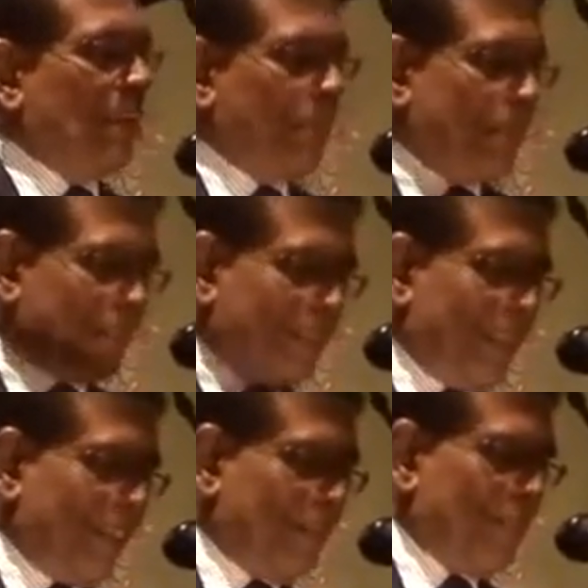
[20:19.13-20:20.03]
But this
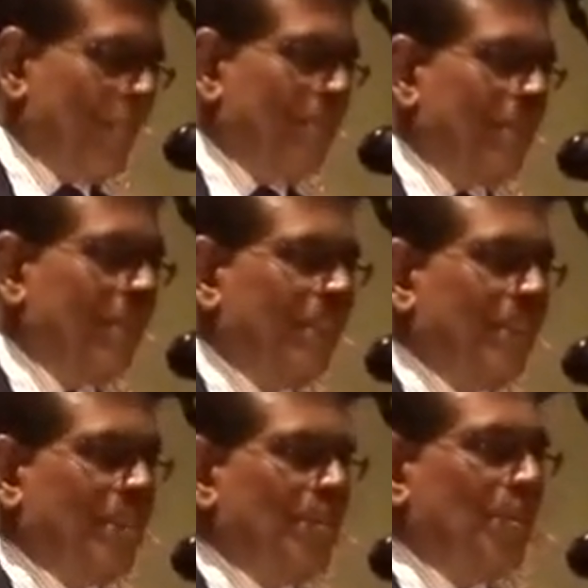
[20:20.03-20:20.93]
year,
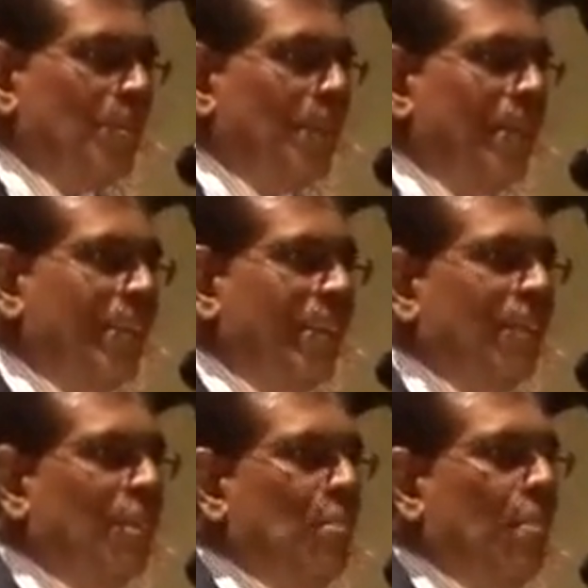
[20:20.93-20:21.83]
we were very clear.